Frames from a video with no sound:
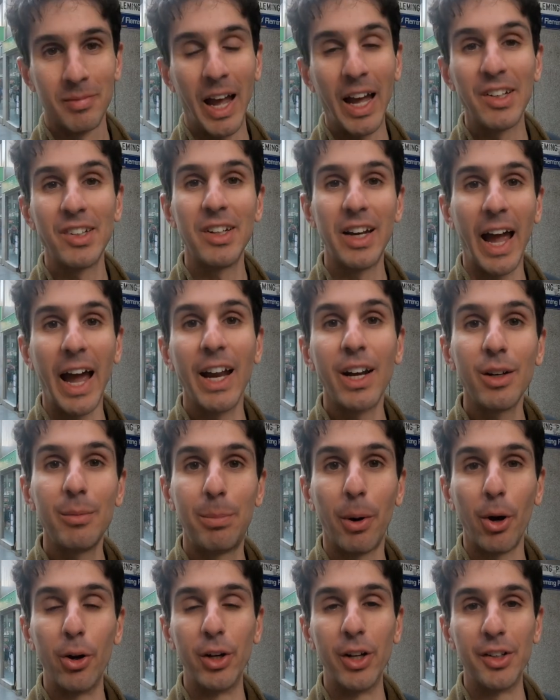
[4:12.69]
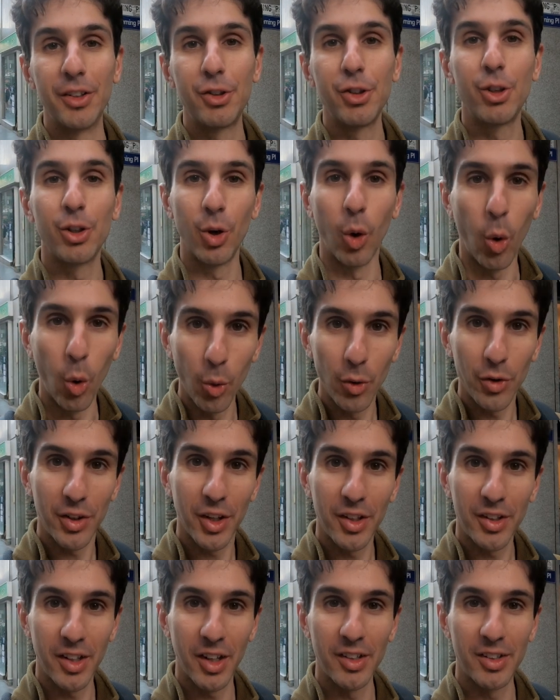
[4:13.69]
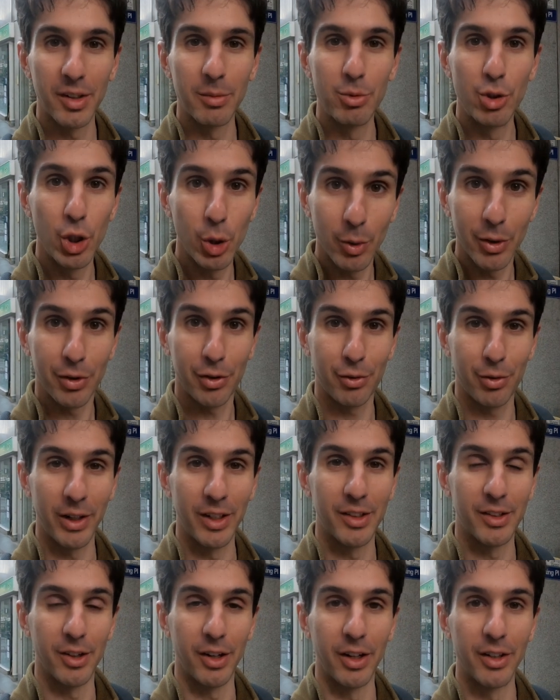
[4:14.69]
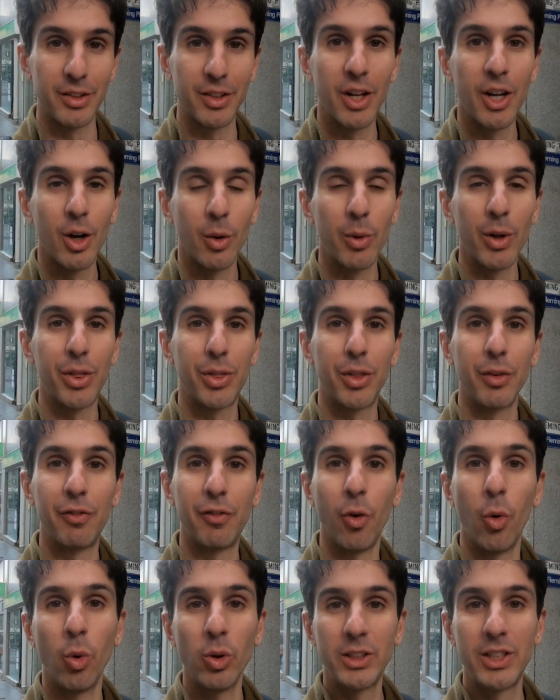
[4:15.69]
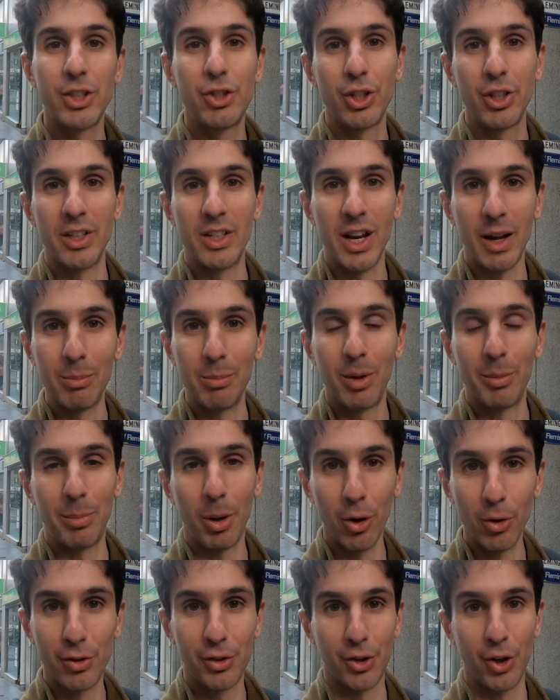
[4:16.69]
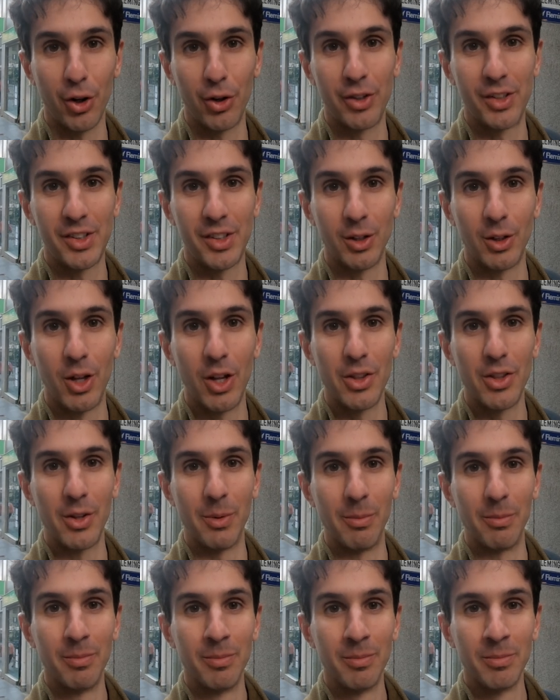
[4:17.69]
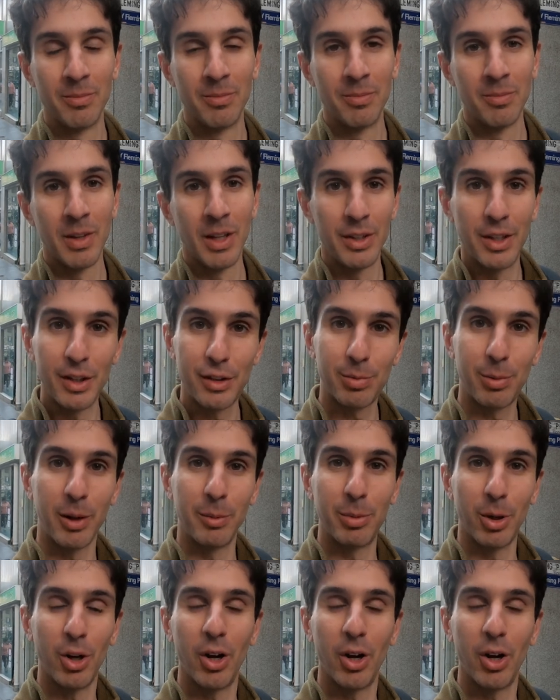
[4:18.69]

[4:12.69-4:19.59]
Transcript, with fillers: As an added bonus, you can also see some newer street signs with the four-digit number postcode still on them. This one